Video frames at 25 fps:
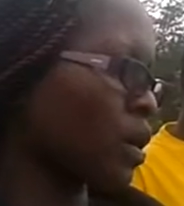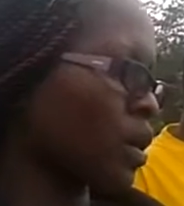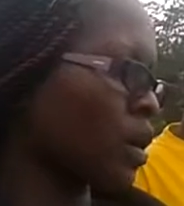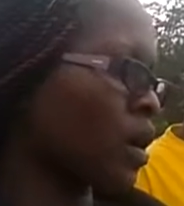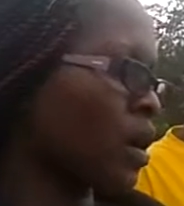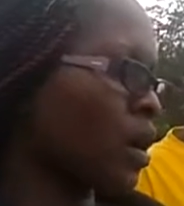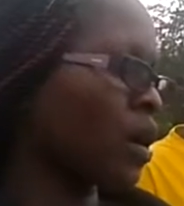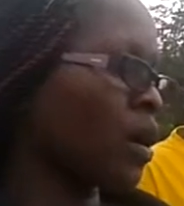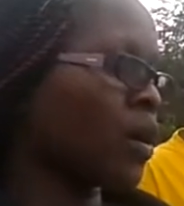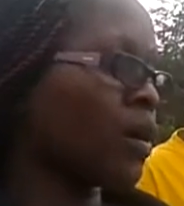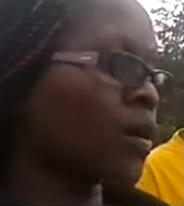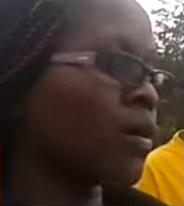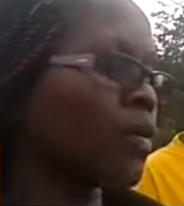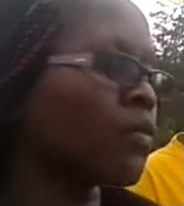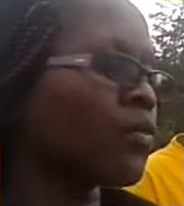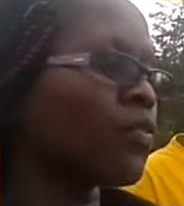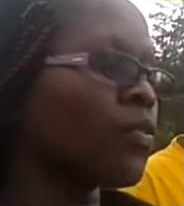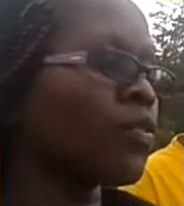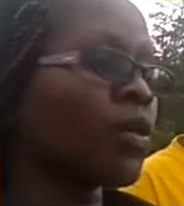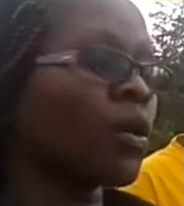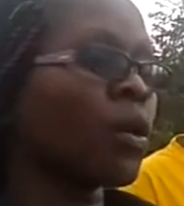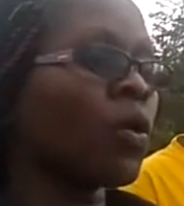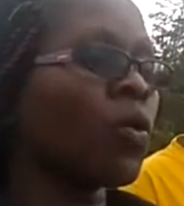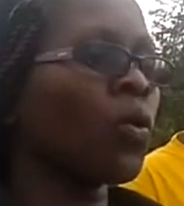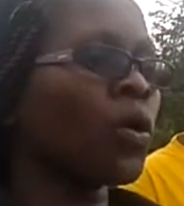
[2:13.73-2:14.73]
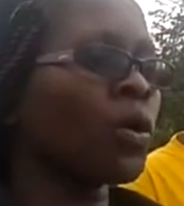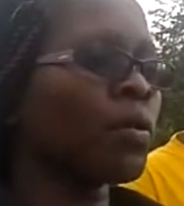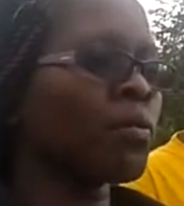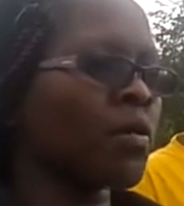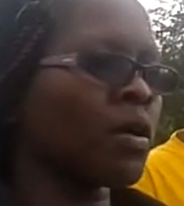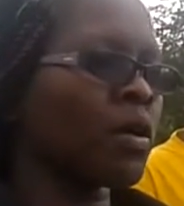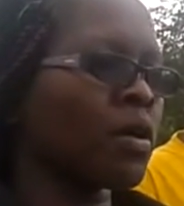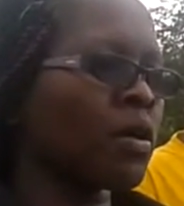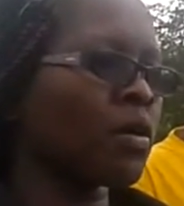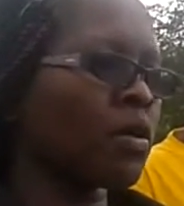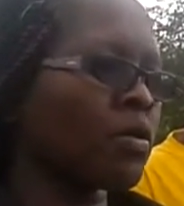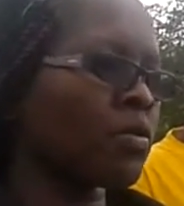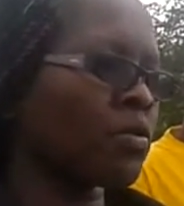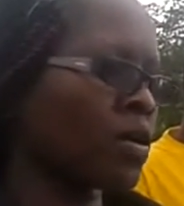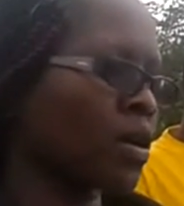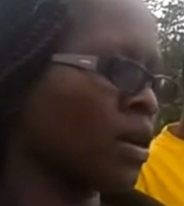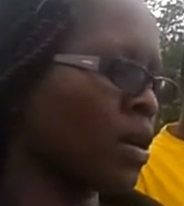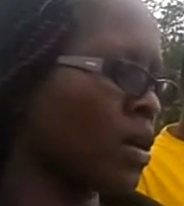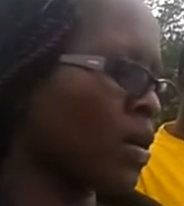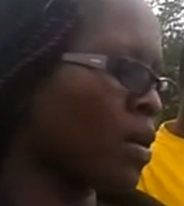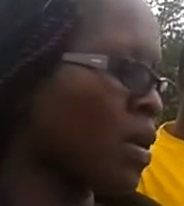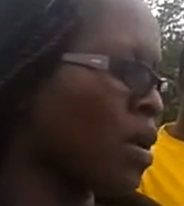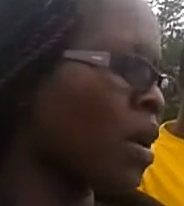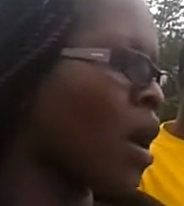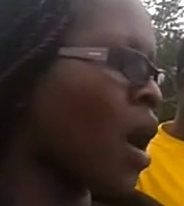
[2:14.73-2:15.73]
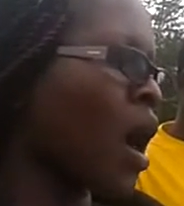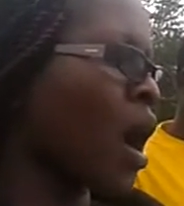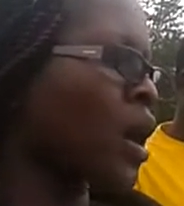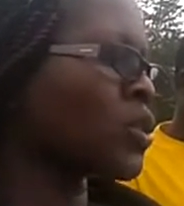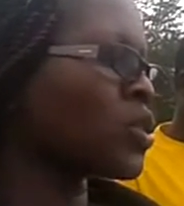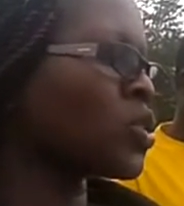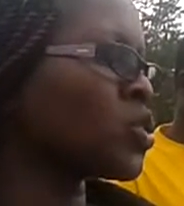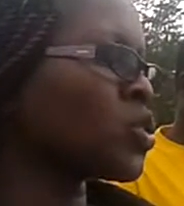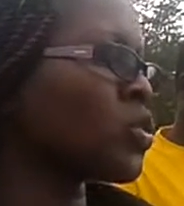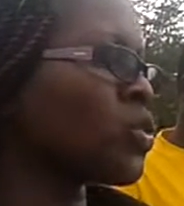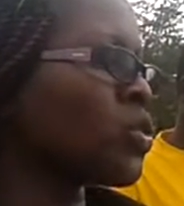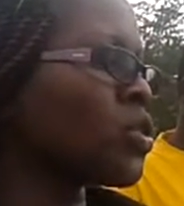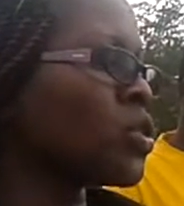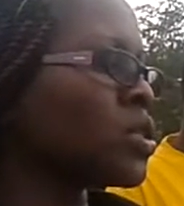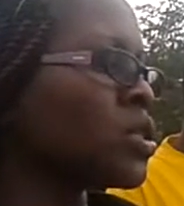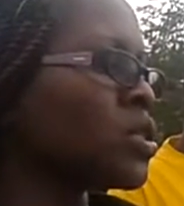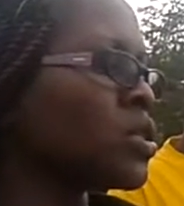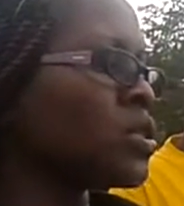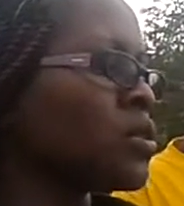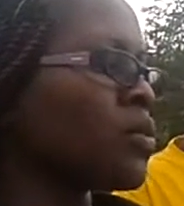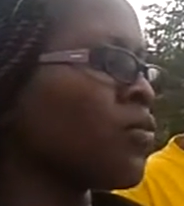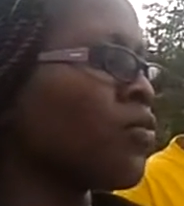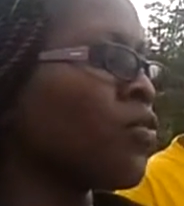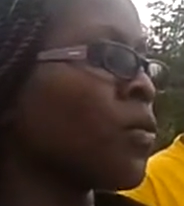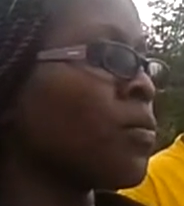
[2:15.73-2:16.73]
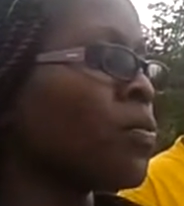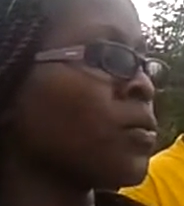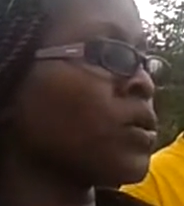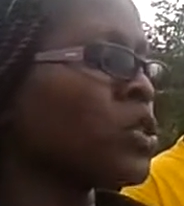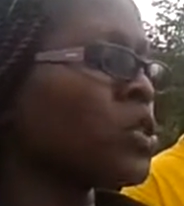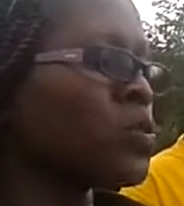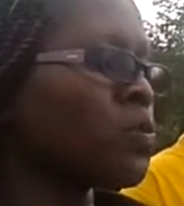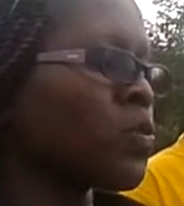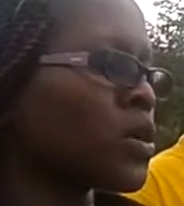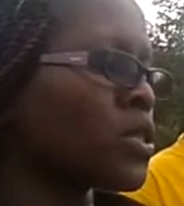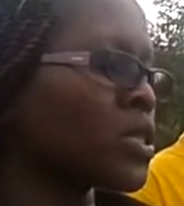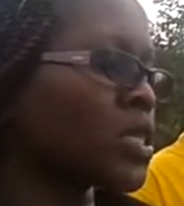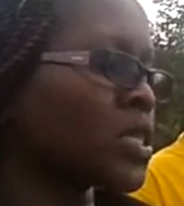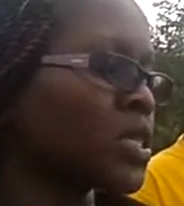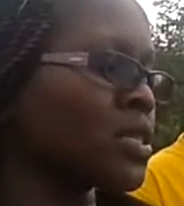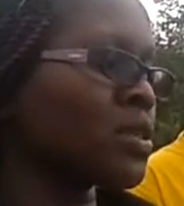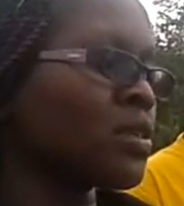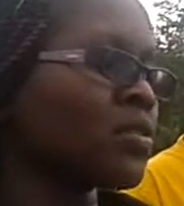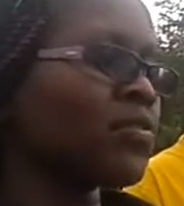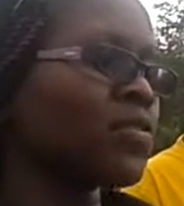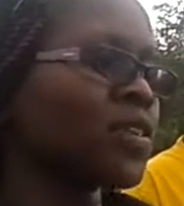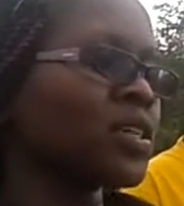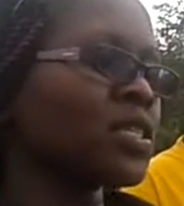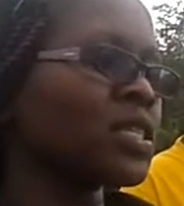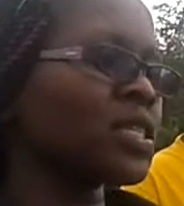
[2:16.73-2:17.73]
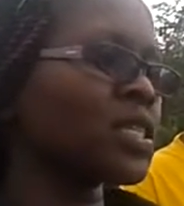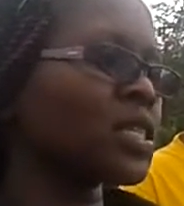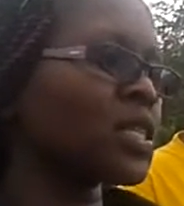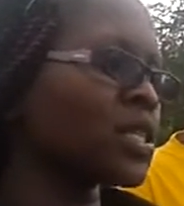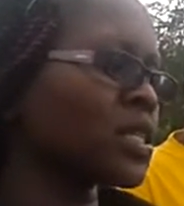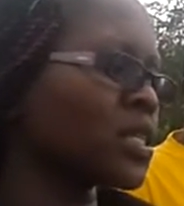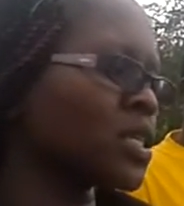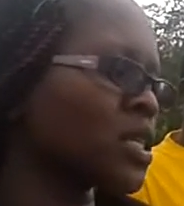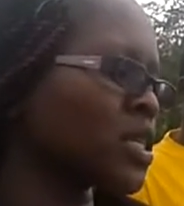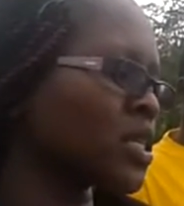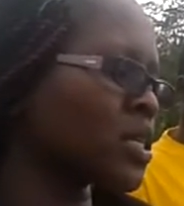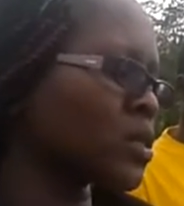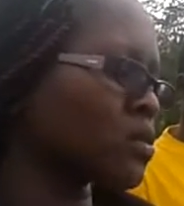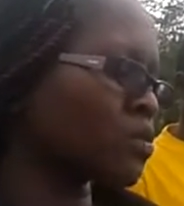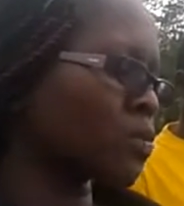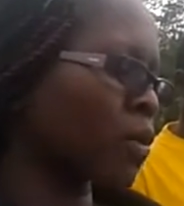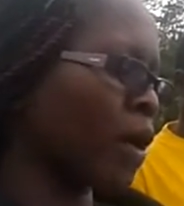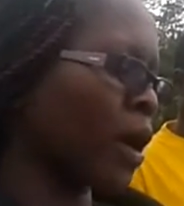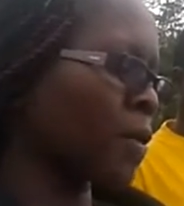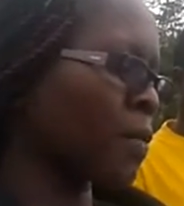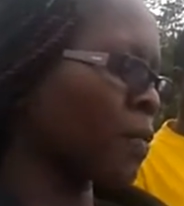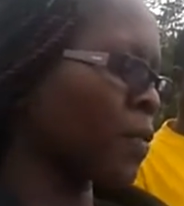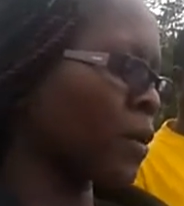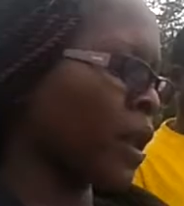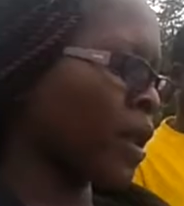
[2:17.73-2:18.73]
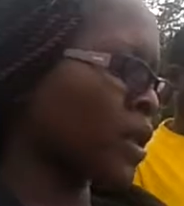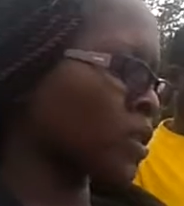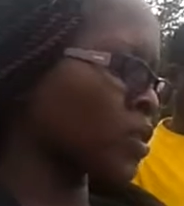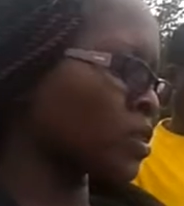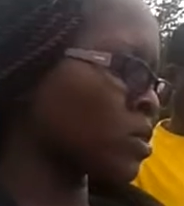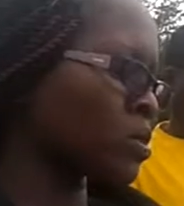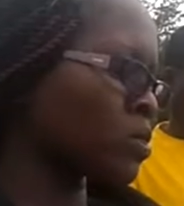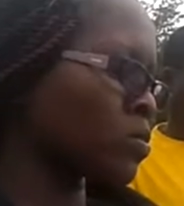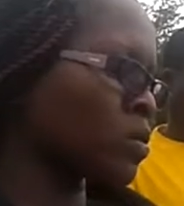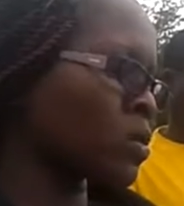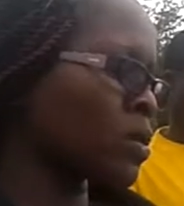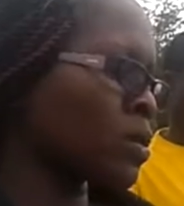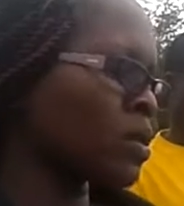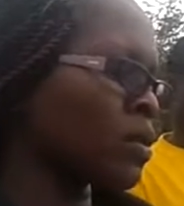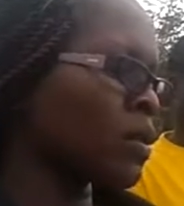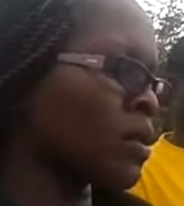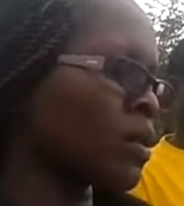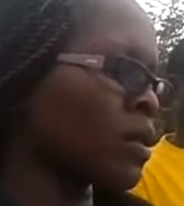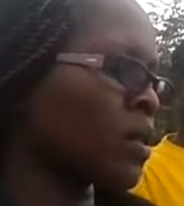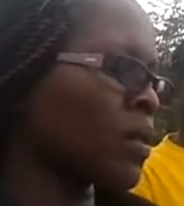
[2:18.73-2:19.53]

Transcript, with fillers: uh, for the Hoima area. And so those from those processing facilities, pipelines will